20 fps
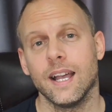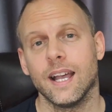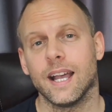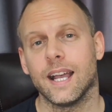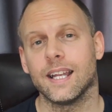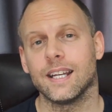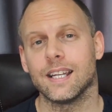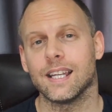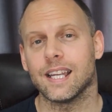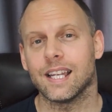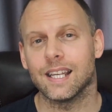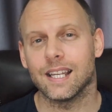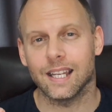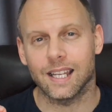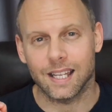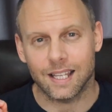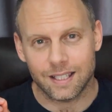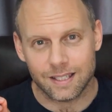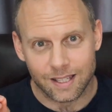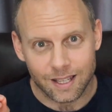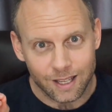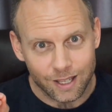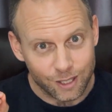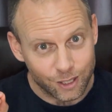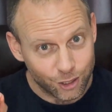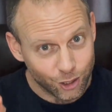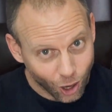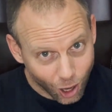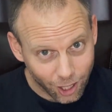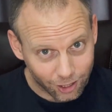and it is
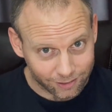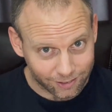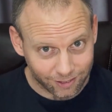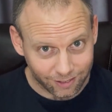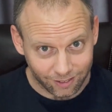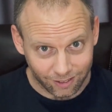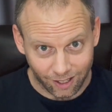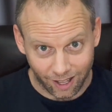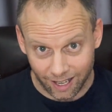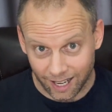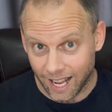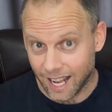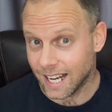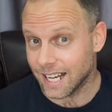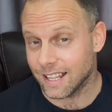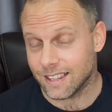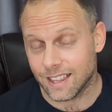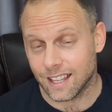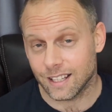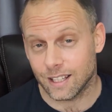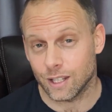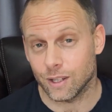not like anything that